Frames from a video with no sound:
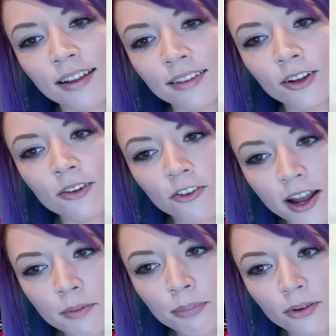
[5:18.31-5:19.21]
The
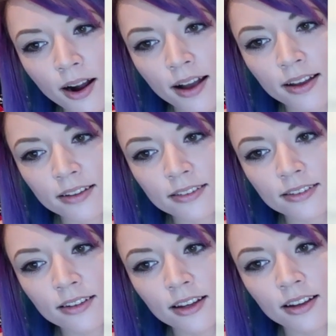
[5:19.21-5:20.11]
grand prize
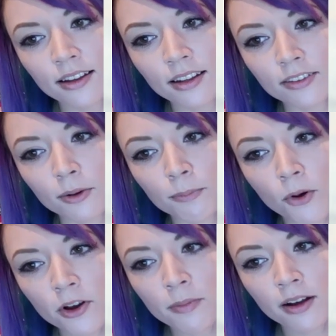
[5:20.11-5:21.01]
is a
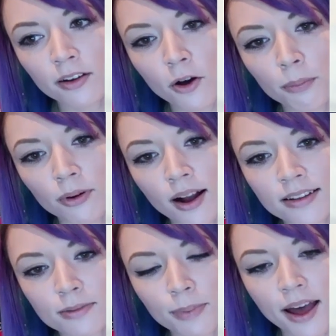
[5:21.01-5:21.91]
Pokemon Go
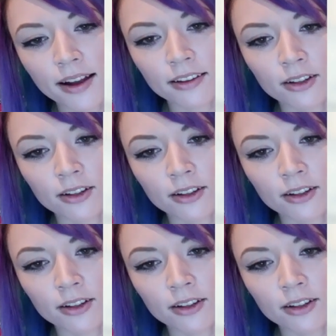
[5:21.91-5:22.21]
prize pack,